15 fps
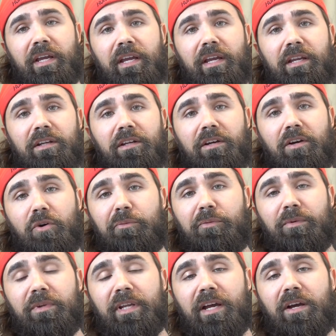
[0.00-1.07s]
And
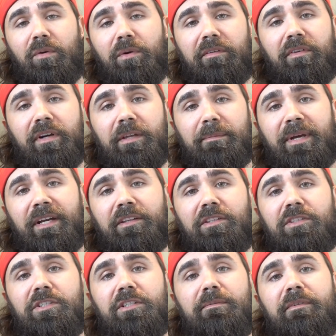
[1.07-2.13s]
hopefully now, whenever I get back
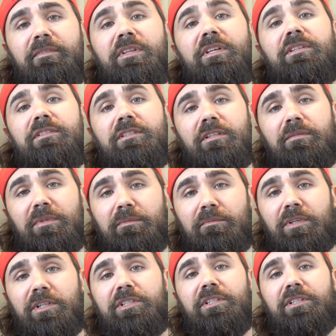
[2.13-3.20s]
in the gym, everything's going to be
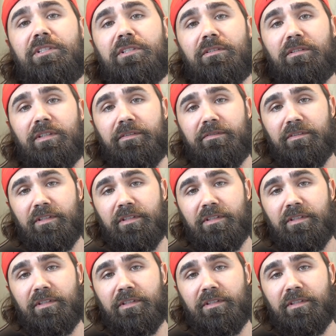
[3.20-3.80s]
much easier to lift,